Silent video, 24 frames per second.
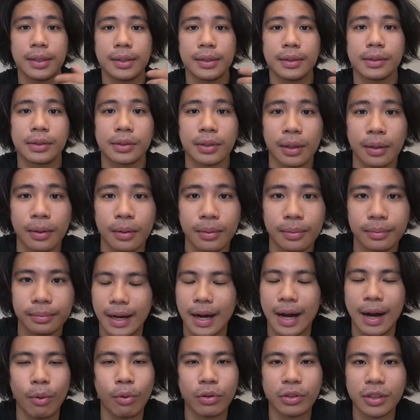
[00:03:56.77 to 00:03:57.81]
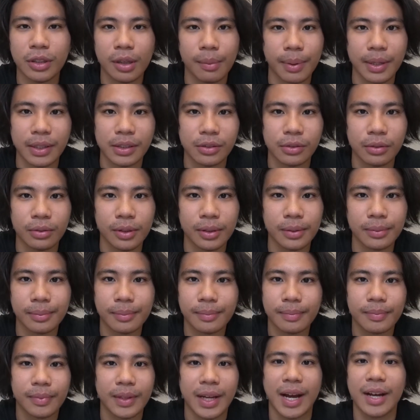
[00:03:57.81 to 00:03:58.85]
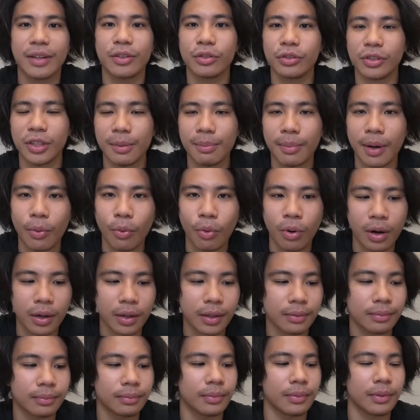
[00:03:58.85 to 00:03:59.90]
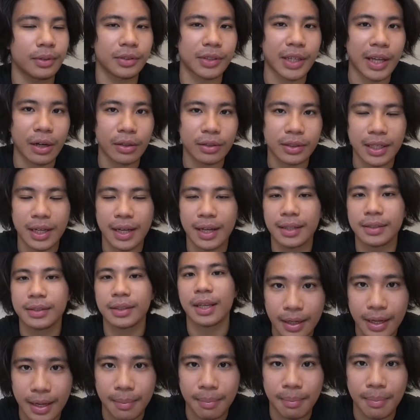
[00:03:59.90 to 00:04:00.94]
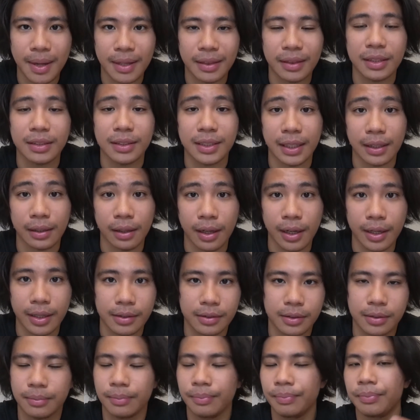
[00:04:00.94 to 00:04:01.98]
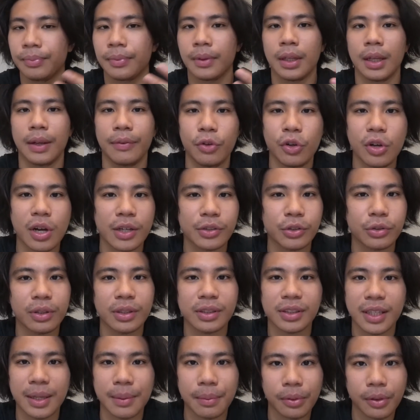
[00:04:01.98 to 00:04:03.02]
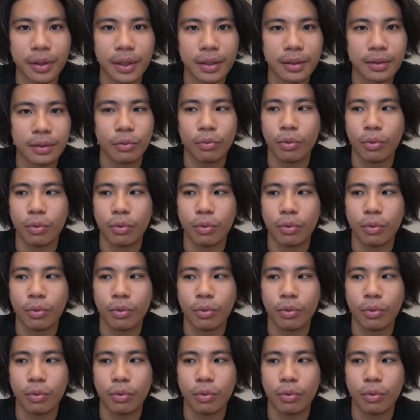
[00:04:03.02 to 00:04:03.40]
So I wasn't the best student. I just did my work, stayed on task, and met the deadlines. If you guys do the same thing,